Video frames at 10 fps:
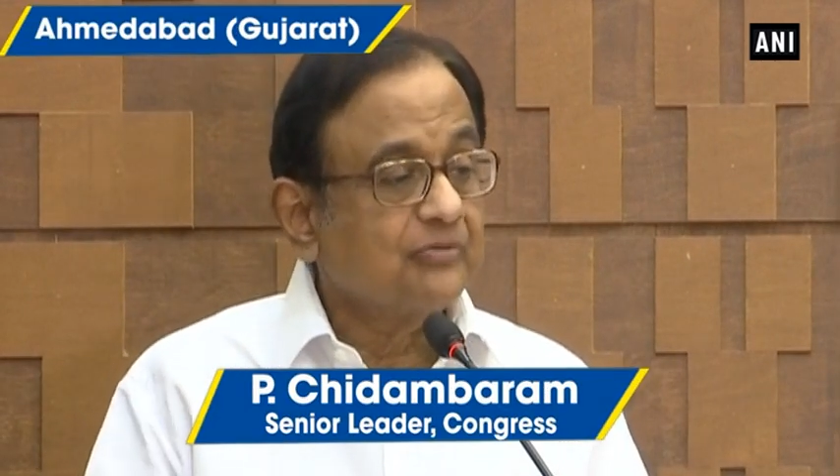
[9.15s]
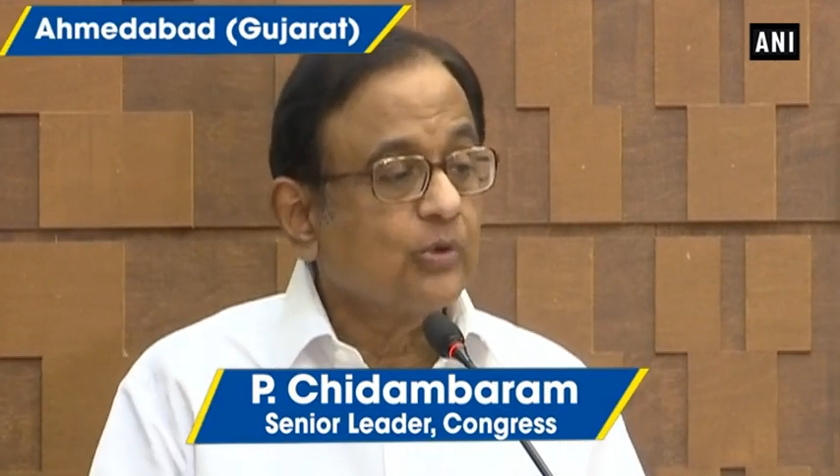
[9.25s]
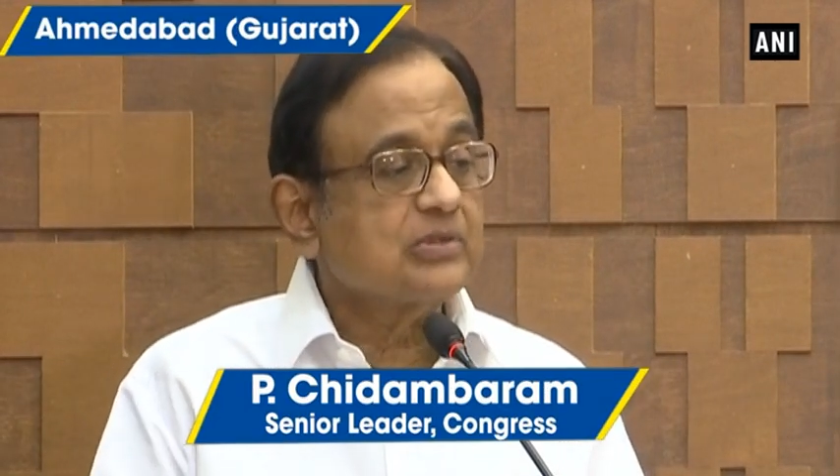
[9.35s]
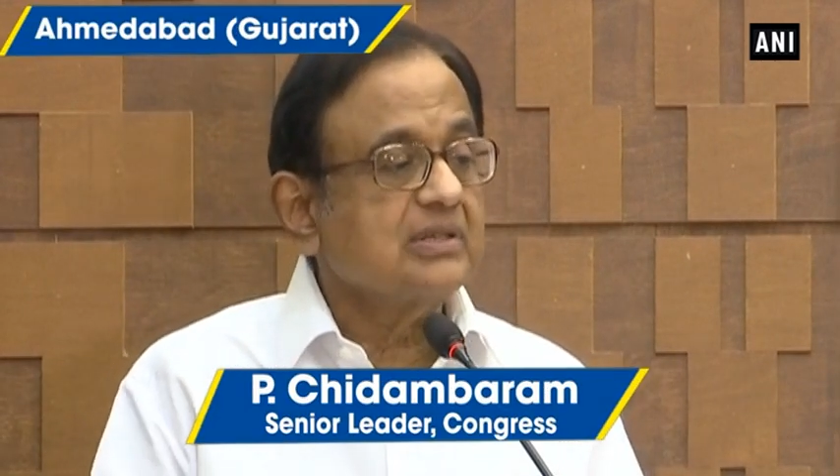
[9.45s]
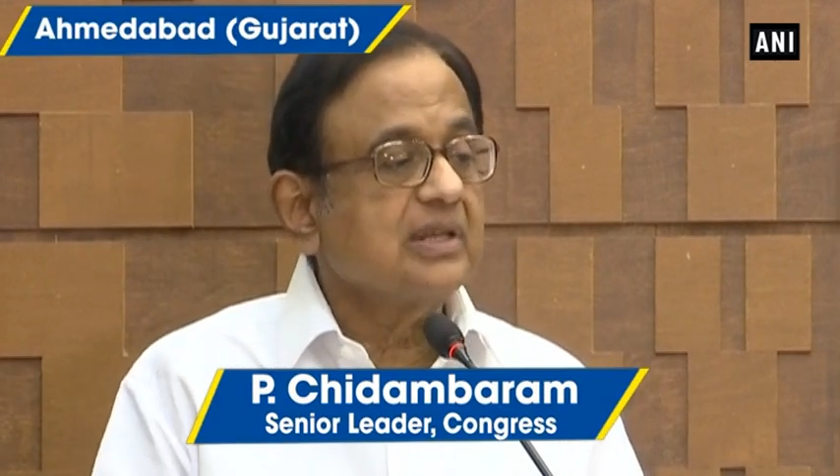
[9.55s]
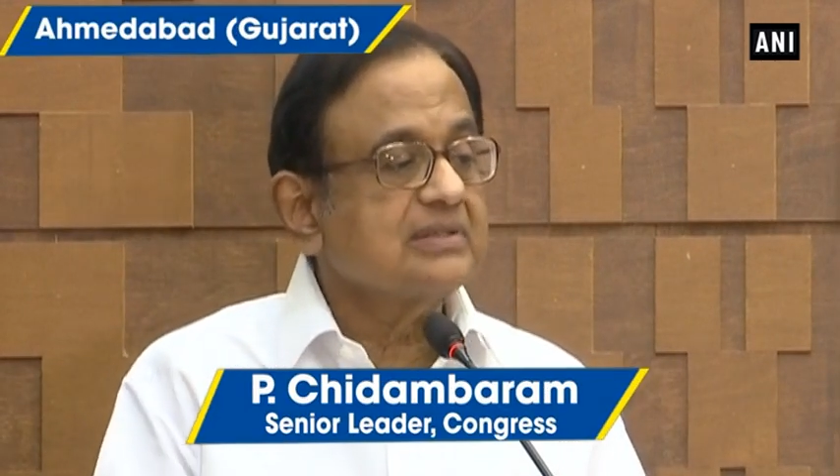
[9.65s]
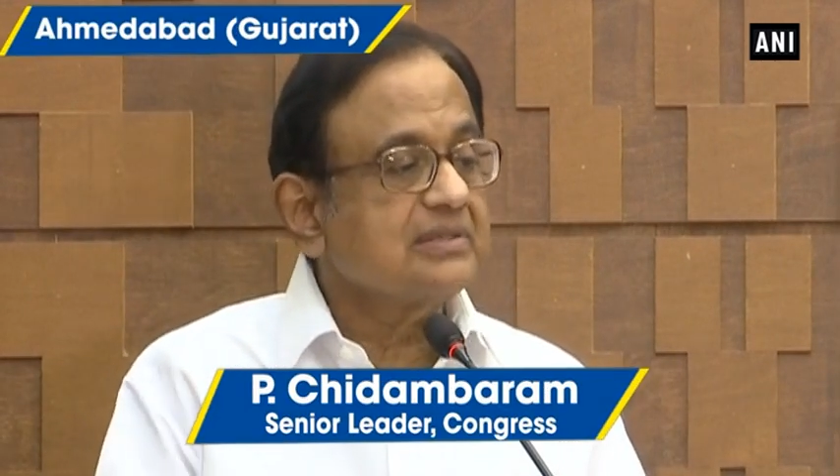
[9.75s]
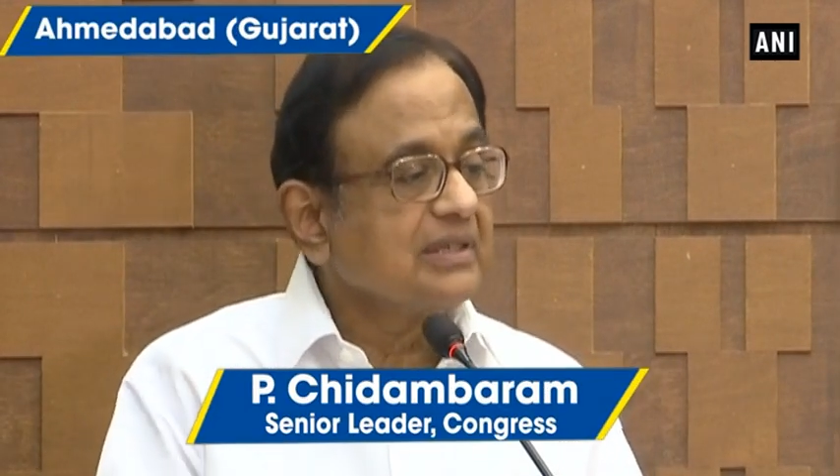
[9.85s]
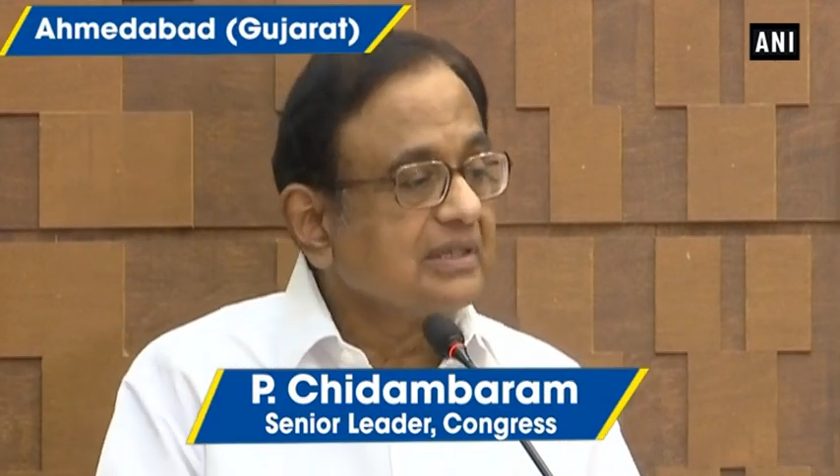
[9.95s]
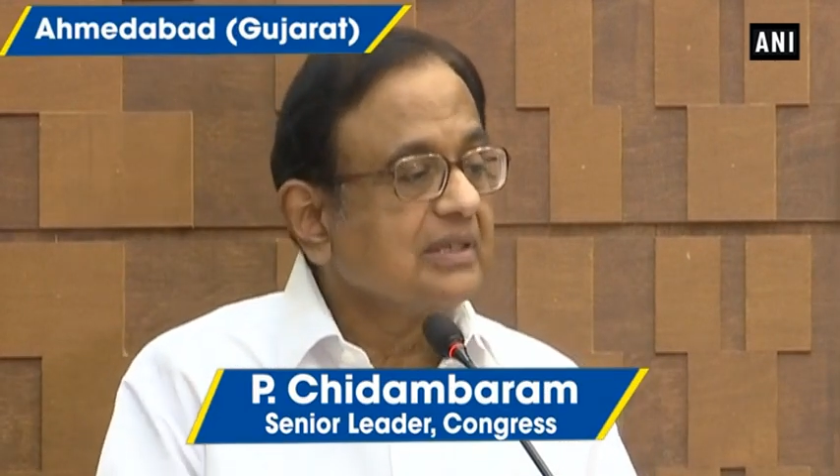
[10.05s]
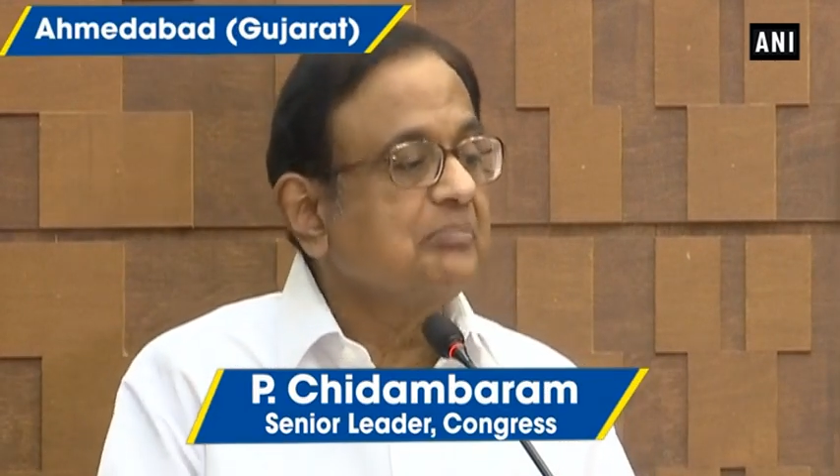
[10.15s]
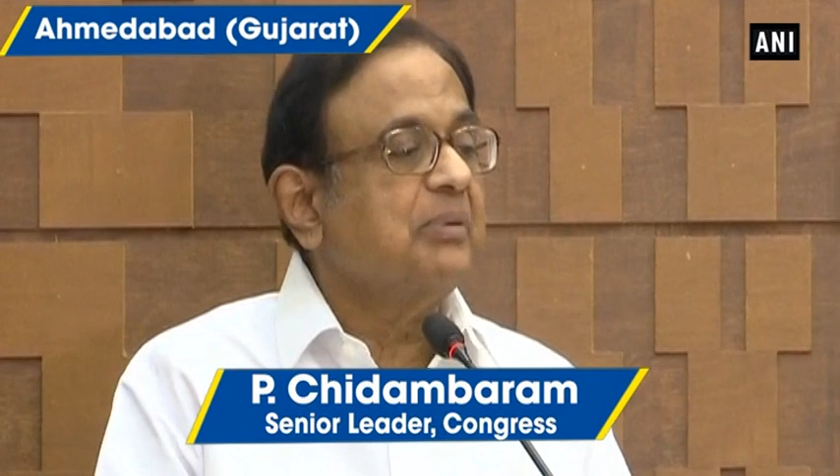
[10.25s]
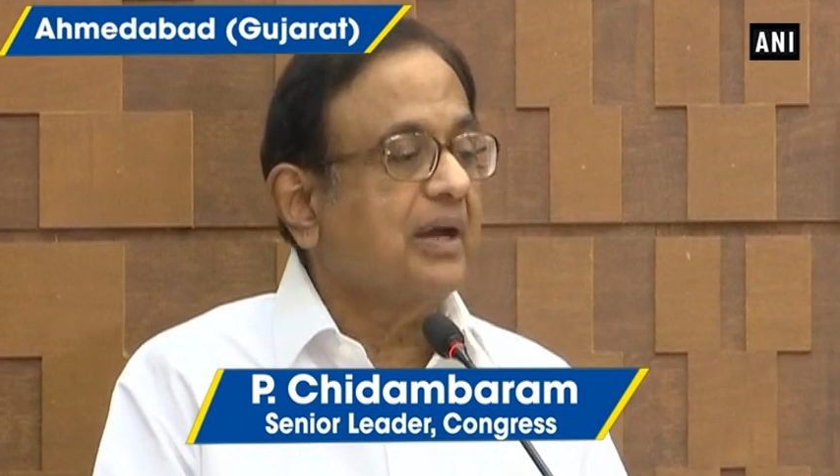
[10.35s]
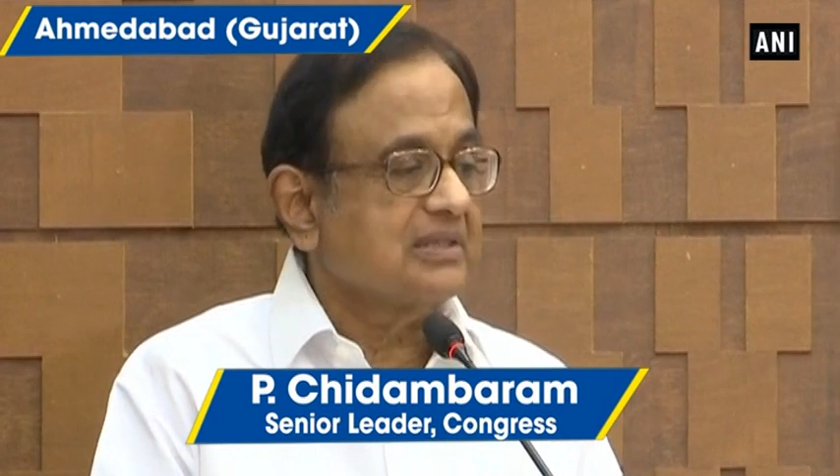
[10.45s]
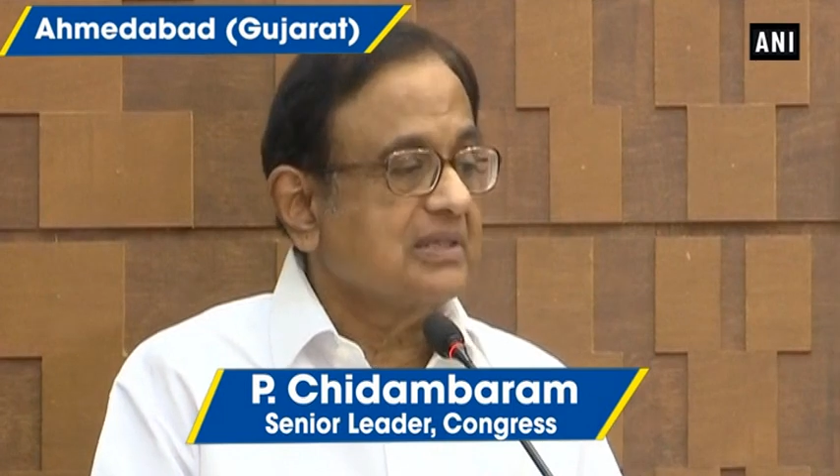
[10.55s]
voted a single
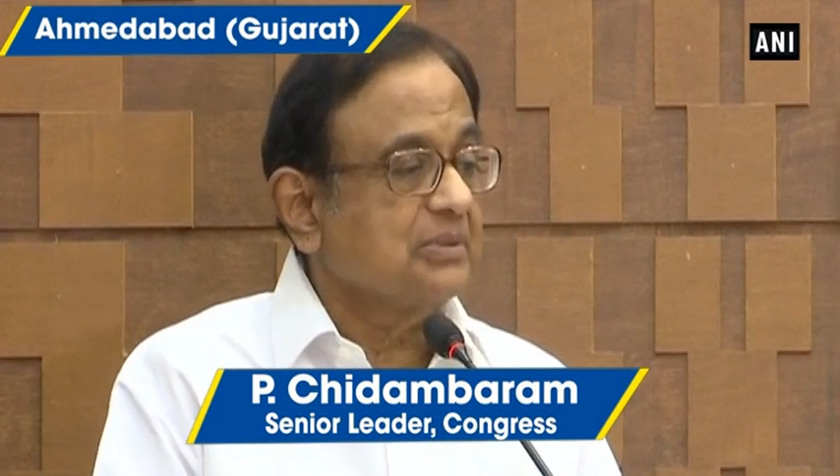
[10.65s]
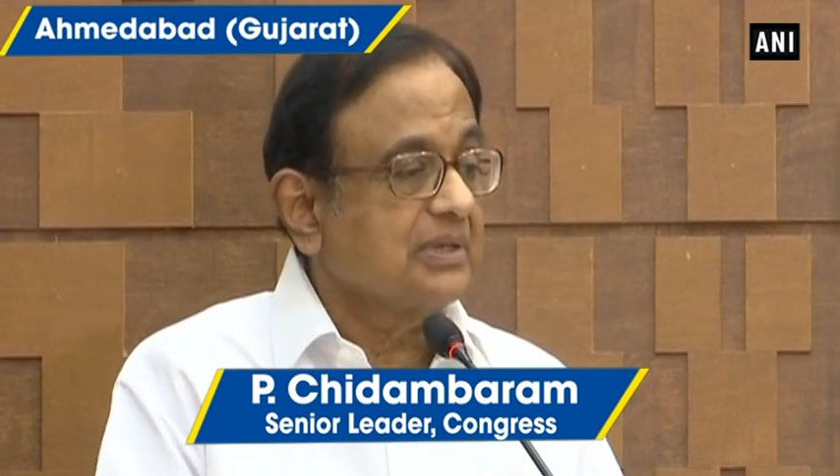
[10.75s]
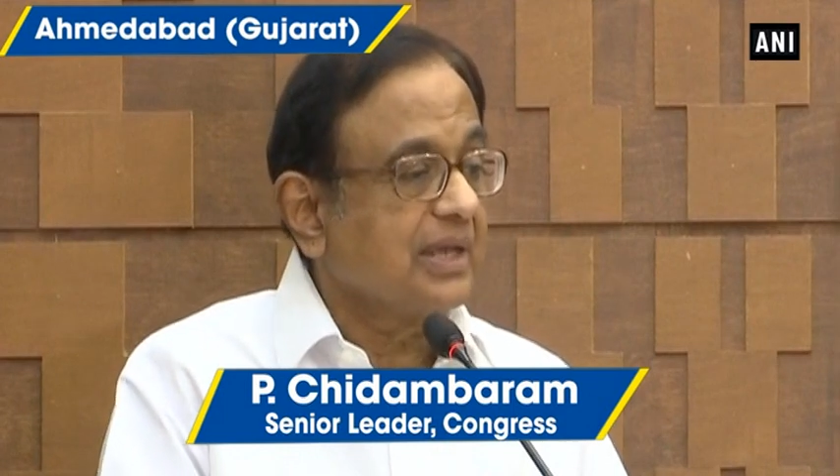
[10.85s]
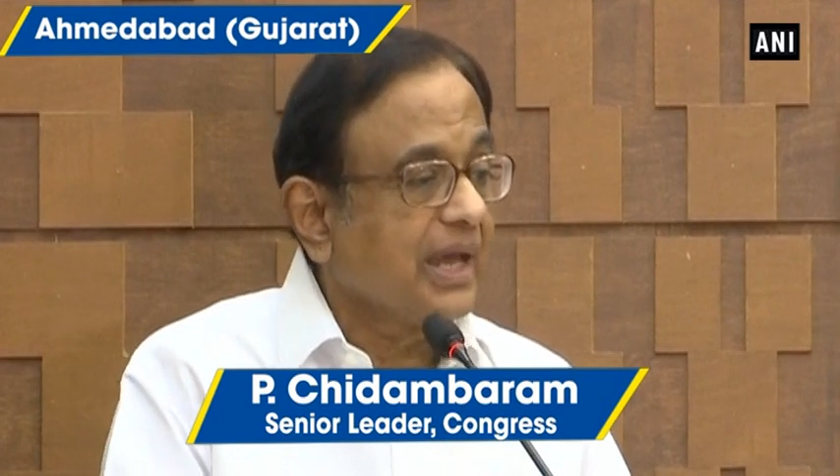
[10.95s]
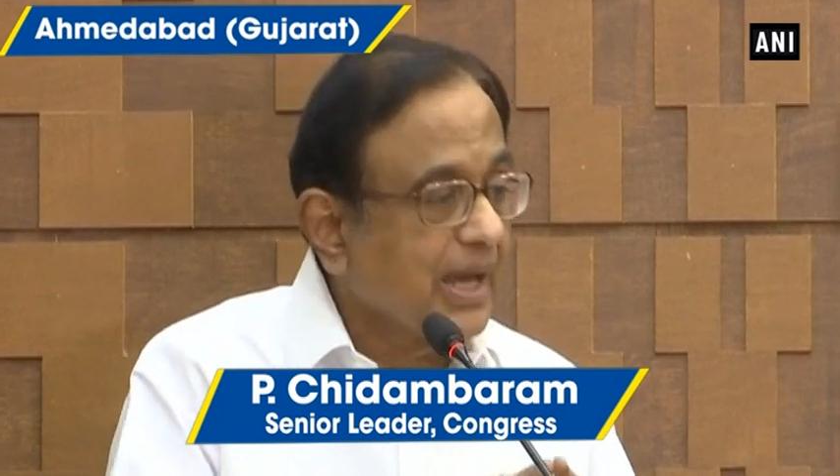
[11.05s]
party with an